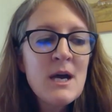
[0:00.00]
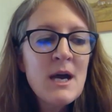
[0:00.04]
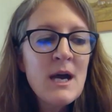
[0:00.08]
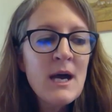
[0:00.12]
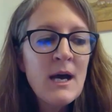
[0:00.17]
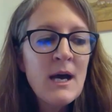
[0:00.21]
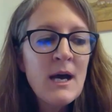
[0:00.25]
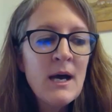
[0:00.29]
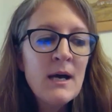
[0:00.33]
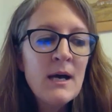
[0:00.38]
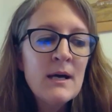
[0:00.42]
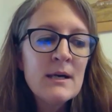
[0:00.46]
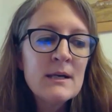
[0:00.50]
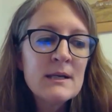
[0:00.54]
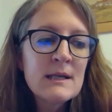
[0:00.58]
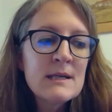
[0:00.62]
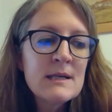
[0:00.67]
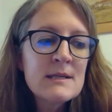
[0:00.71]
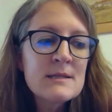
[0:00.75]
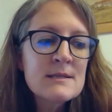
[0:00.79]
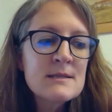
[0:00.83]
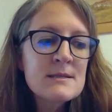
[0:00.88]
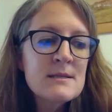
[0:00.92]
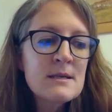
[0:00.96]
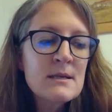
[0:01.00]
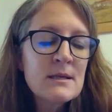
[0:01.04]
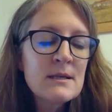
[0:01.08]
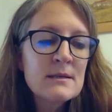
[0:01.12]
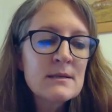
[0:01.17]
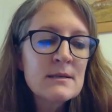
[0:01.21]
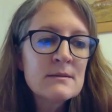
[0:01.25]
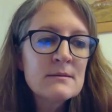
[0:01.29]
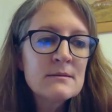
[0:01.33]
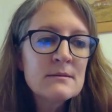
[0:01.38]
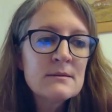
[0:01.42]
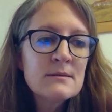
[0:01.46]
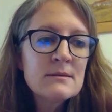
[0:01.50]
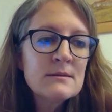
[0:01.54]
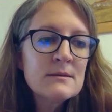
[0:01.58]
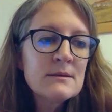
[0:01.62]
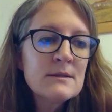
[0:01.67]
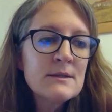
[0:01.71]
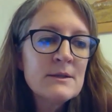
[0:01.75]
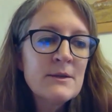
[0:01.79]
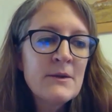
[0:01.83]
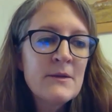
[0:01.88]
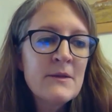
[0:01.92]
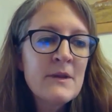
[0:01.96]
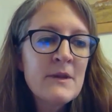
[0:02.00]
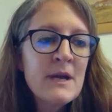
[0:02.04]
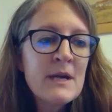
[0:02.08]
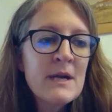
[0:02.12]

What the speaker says: It's the